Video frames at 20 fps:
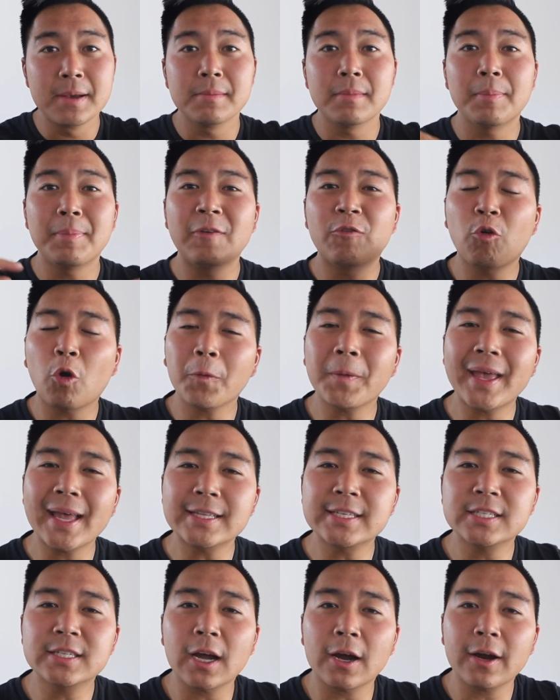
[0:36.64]
But before we
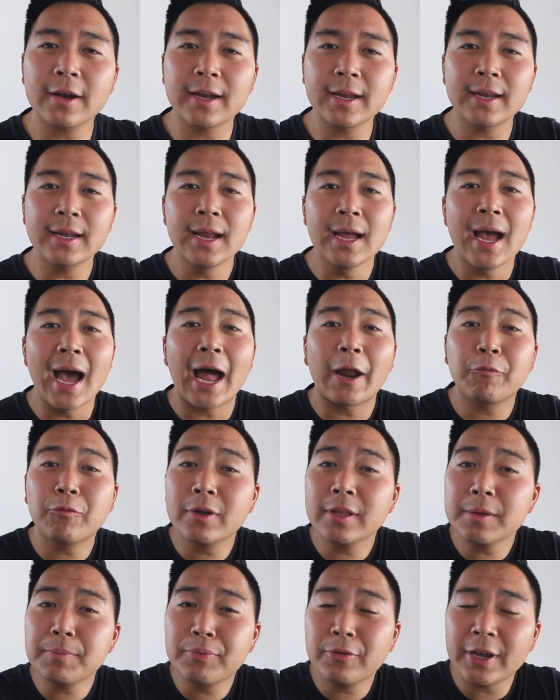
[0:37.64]
get started, I'd
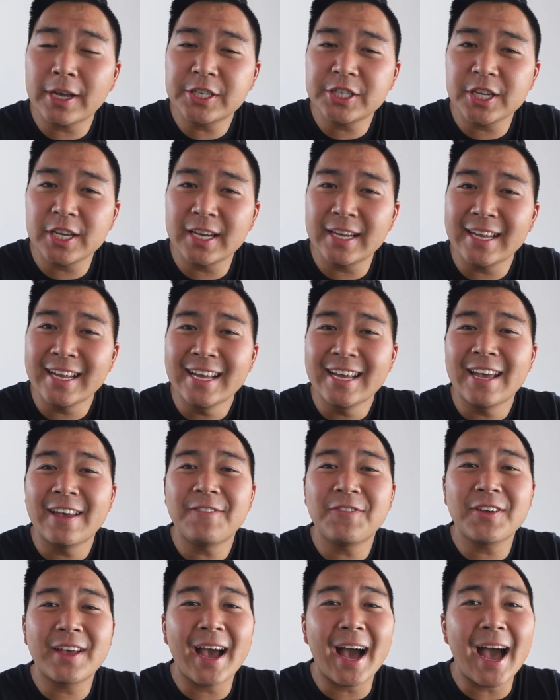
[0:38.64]
really appreciate it
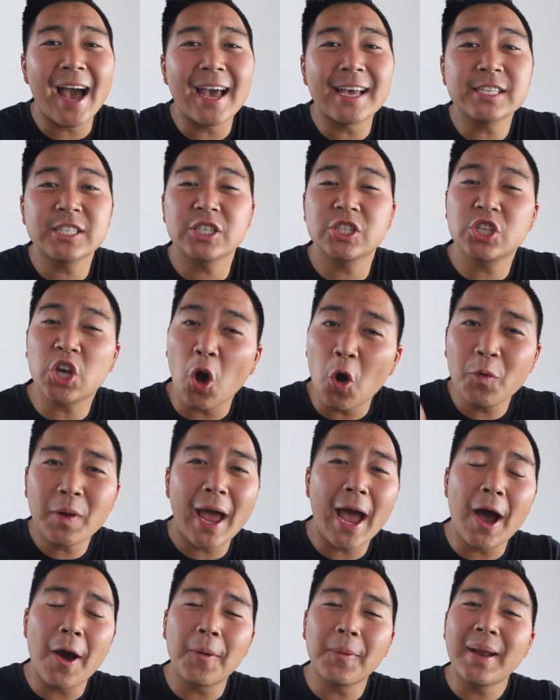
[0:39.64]
if you guys go
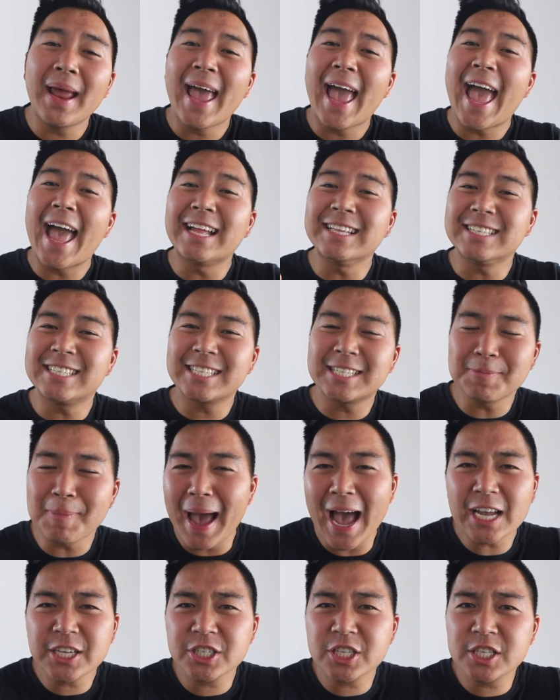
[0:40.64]
down and
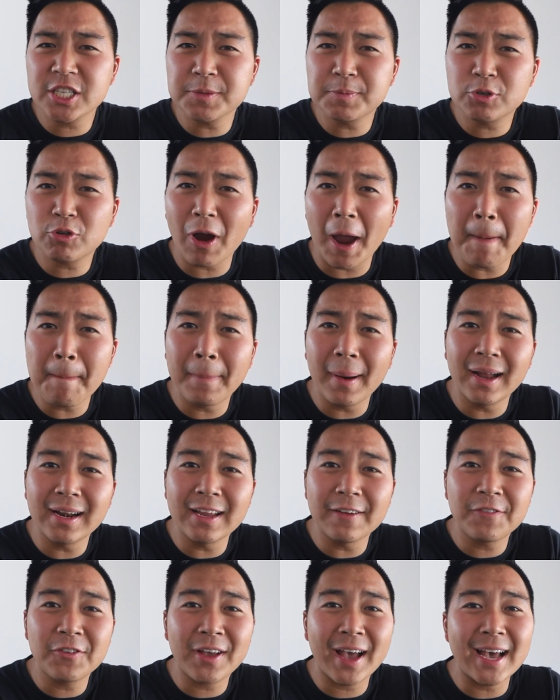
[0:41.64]
smash the subscribe
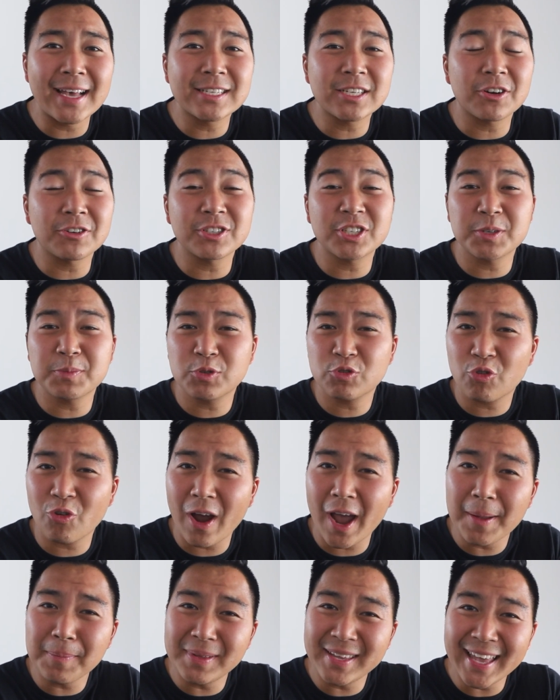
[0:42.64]
button if you guys aren't
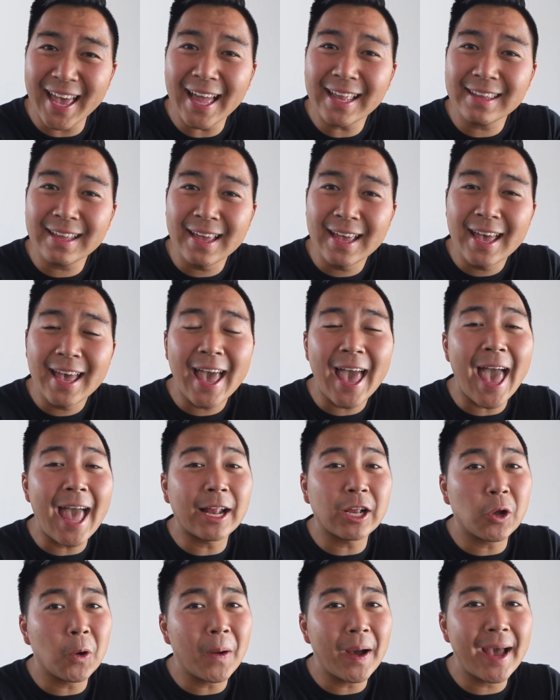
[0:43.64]
subscribed yet,
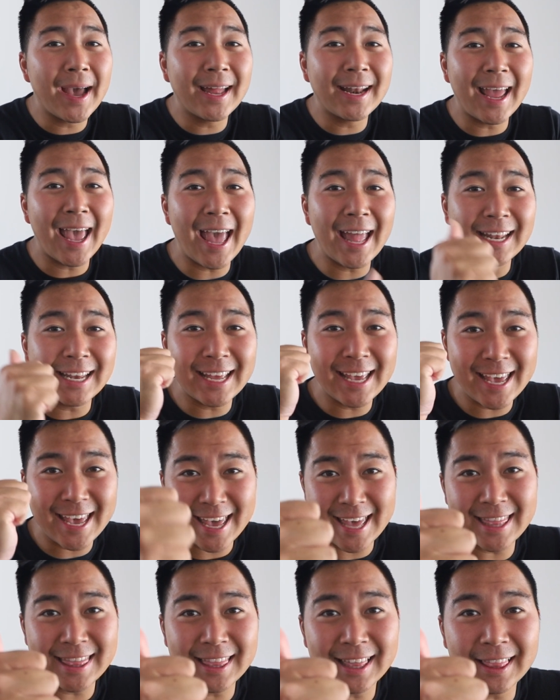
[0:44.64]
and go ahead and
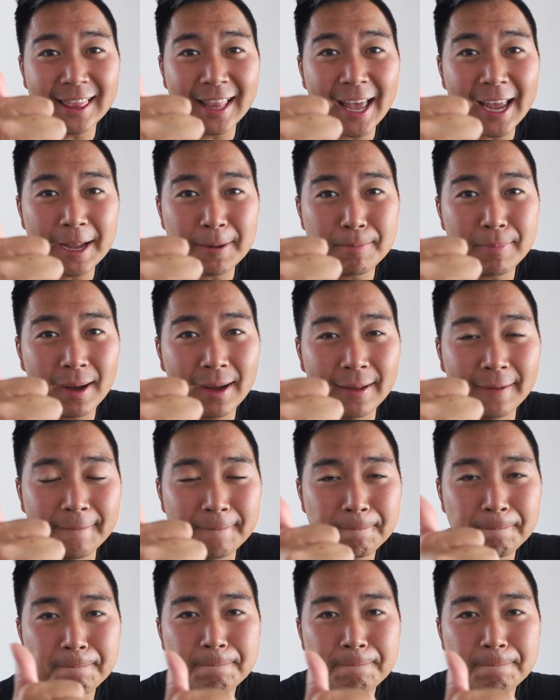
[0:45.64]
hit the like button.